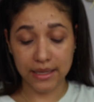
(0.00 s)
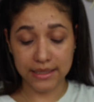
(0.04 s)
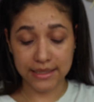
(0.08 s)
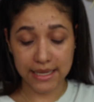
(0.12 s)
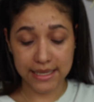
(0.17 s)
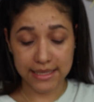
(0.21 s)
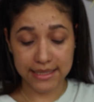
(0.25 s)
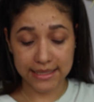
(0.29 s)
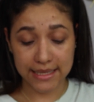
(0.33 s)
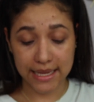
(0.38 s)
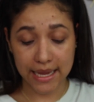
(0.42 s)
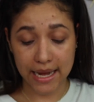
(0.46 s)
As
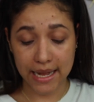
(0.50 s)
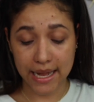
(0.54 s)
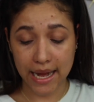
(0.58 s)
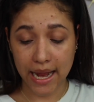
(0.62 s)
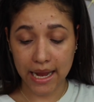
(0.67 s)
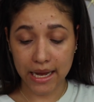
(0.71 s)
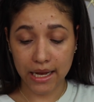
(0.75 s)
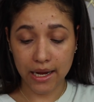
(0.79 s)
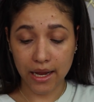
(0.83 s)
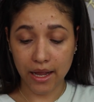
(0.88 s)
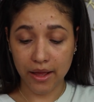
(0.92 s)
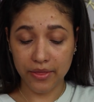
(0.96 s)
I said,
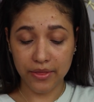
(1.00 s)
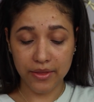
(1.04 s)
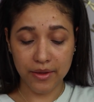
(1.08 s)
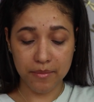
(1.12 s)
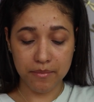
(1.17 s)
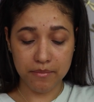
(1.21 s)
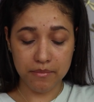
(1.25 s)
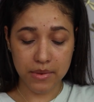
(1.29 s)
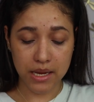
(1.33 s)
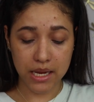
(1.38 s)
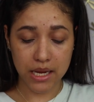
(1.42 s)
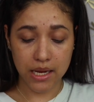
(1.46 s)
I got
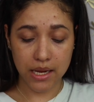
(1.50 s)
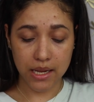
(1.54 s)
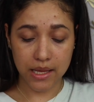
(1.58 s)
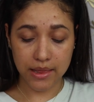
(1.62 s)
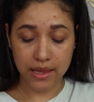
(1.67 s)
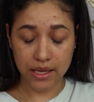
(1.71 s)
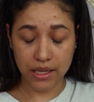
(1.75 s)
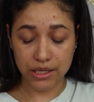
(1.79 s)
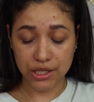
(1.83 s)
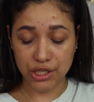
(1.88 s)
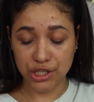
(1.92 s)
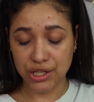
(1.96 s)
the
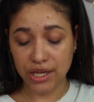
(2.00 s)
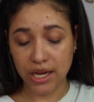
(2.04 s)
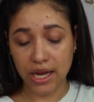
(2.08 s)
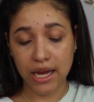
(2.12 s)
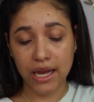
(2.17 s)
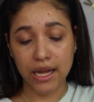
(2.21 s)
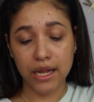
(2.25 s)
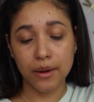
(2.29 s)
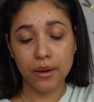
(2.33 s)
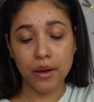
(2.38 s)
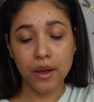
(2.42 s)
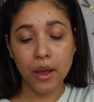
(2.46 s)

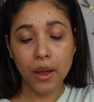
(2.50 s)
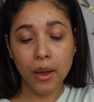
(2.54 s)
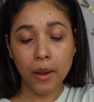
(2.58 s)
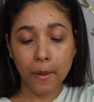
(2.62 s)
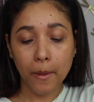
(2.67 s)
shade